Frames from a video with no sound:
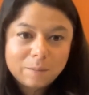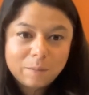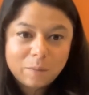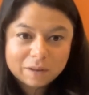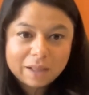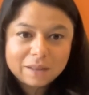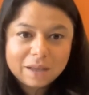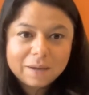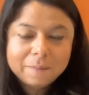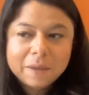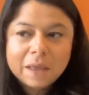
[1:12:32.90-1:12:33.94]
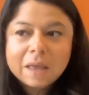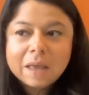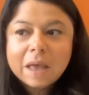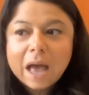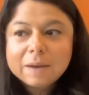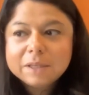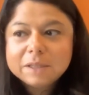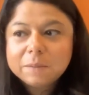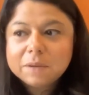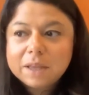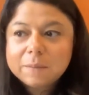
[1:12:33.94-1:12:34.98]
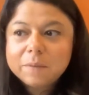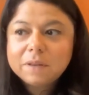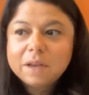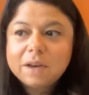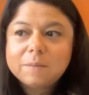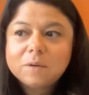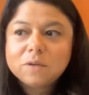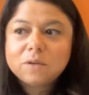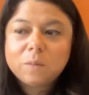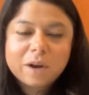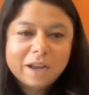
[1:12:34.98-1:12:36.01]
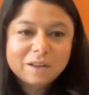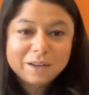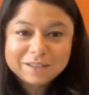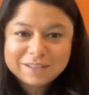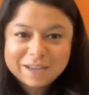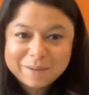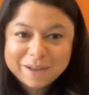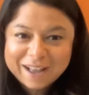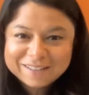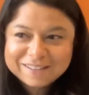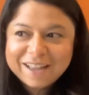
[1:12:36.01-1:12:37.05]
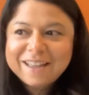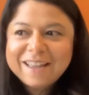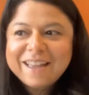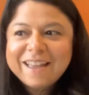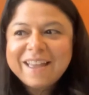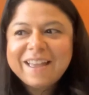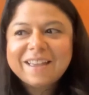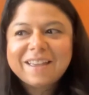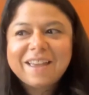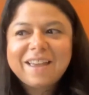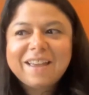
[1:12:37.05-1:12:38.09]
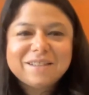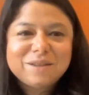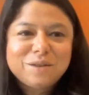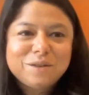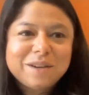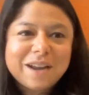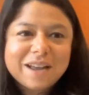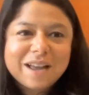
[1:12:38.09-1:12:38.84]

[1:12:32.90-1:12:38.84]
so that's also very, very important. At the same time, we have a project that's called CASA,